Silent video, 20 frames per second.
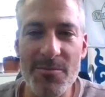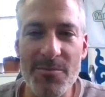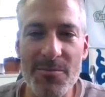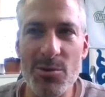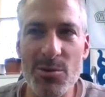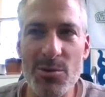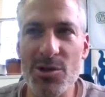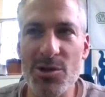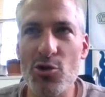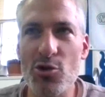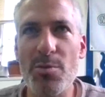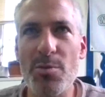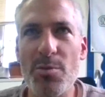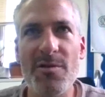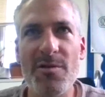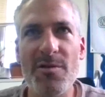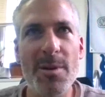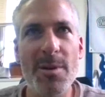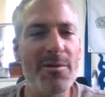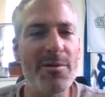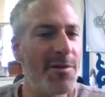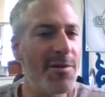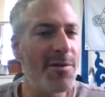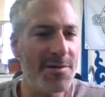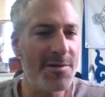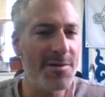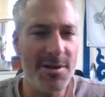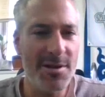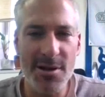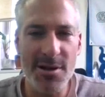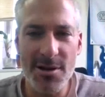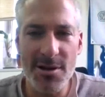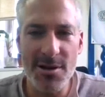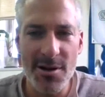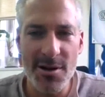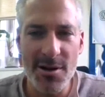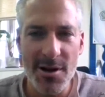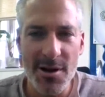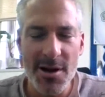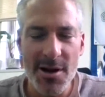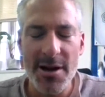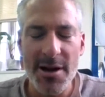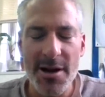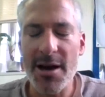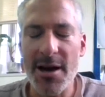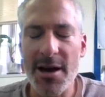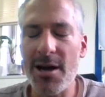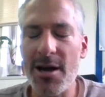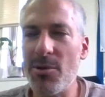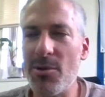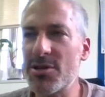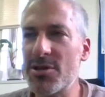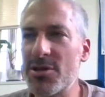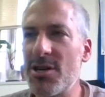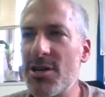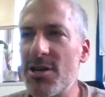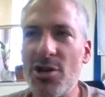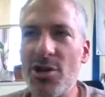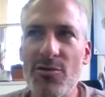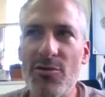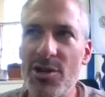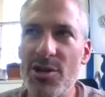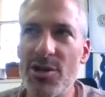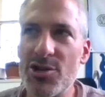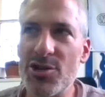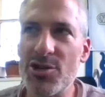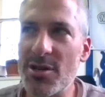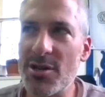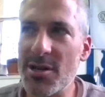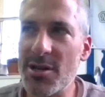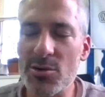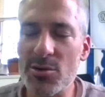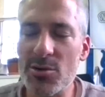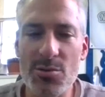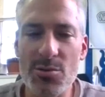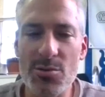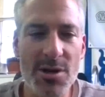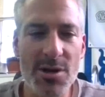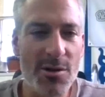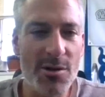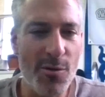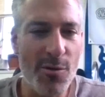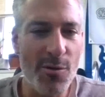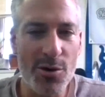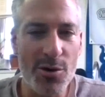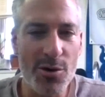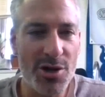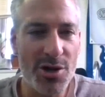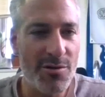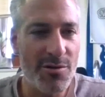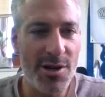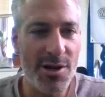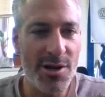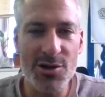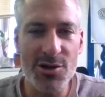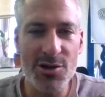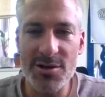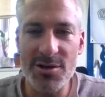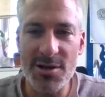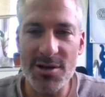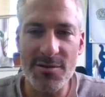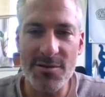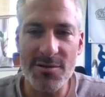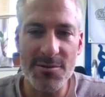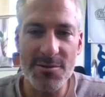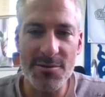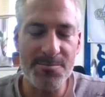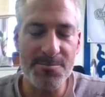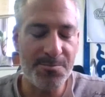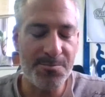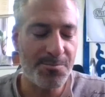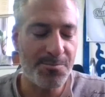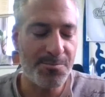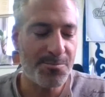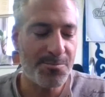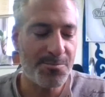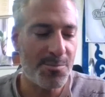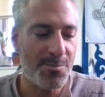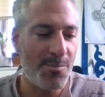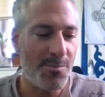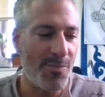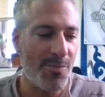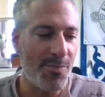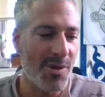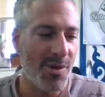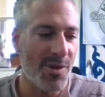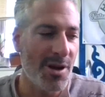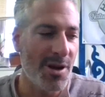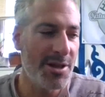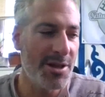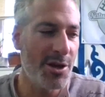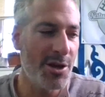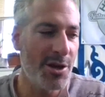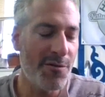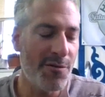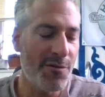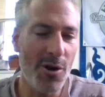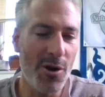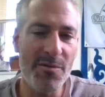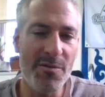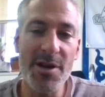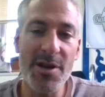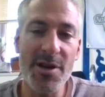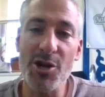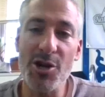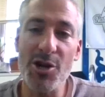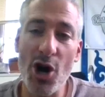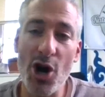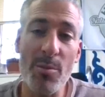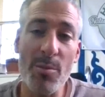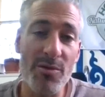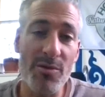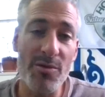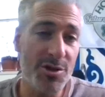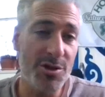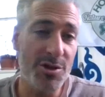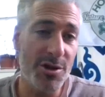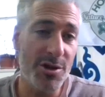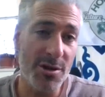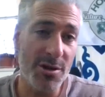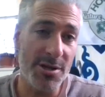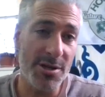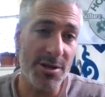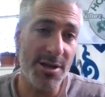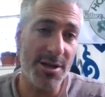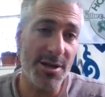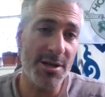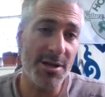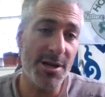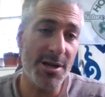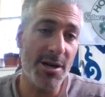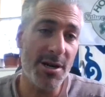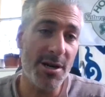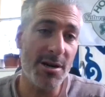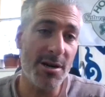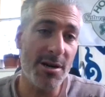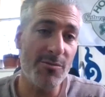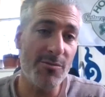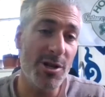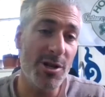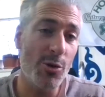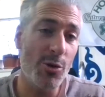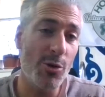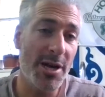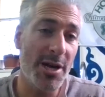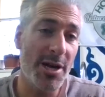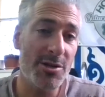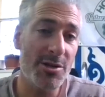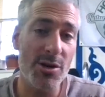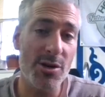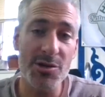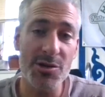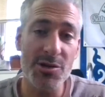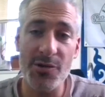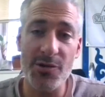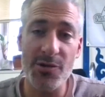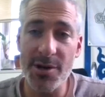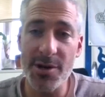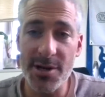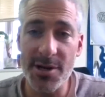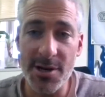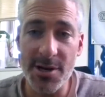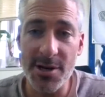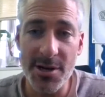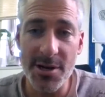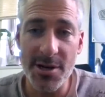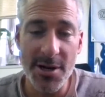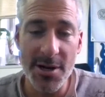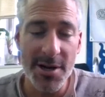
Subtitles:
It was a group of maybe 15 and multi-generation. I think it was 3 or 4 generations even. And they're from Vietnam originally. They'd relocated to Australia.